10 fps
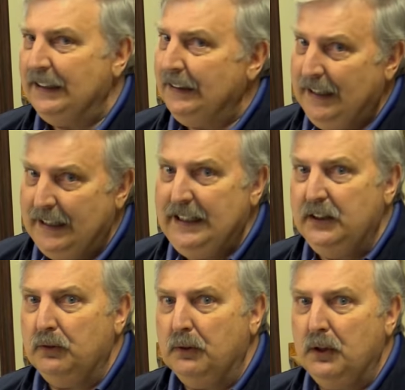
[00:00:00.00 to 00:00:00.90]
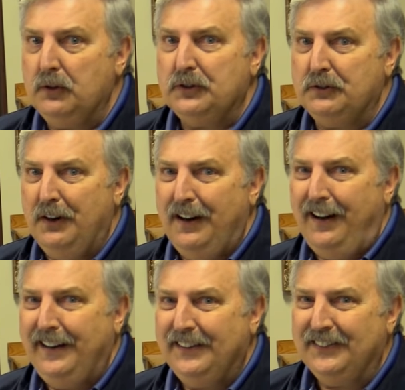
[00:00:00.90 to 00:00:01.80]
letting the rose
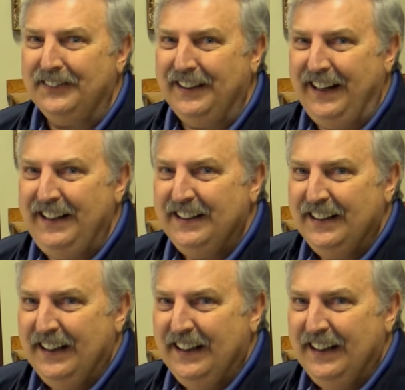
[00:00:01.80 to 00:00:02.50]
dry, okay?